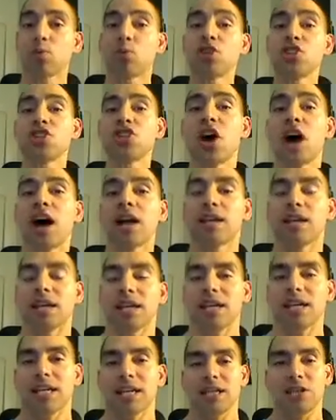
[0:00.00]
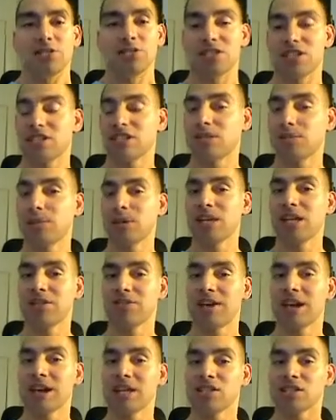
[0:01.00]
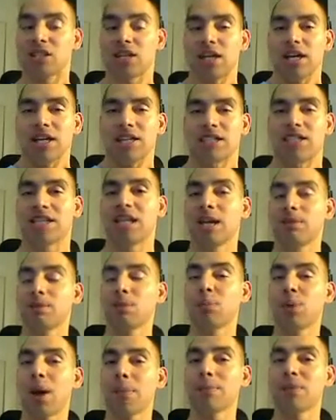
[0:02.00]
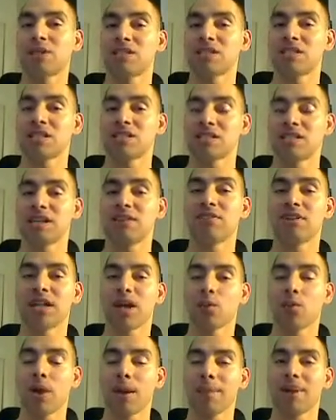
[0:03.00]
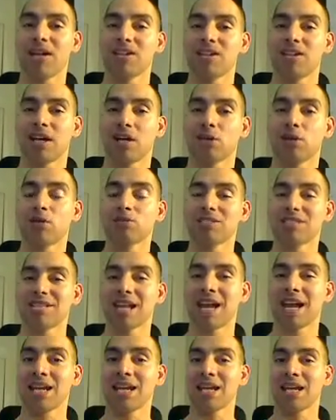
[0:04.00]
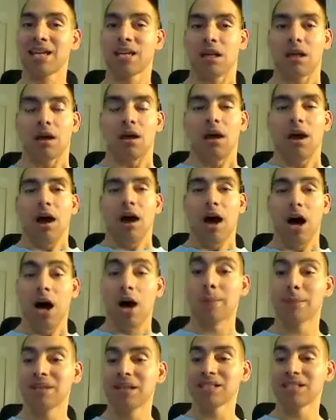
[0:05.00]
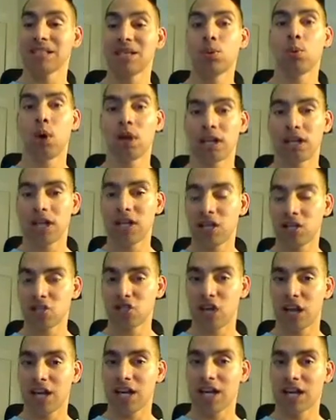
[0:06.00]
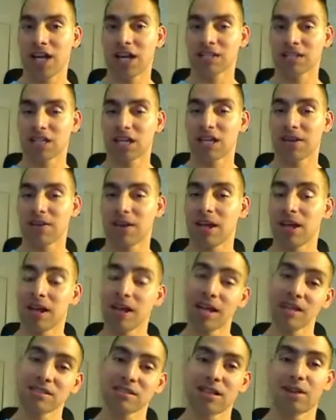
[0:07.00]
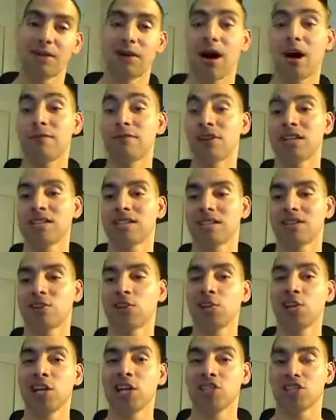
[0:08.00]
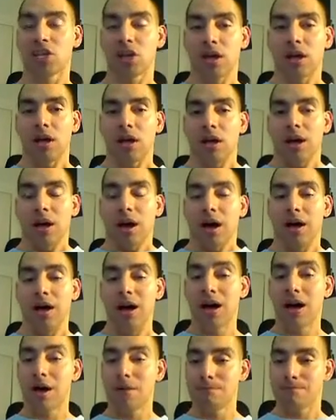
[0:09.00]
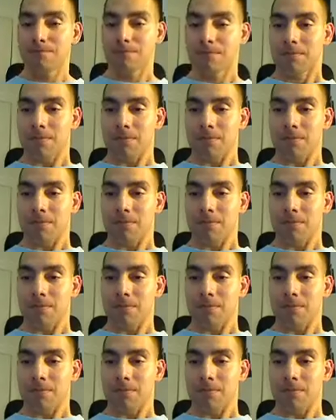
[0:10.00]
Rashad used his speed advantage to keep the proper distance, never let Rampage get close standing, unless he wanted to initiate it against the fence in the clinch. I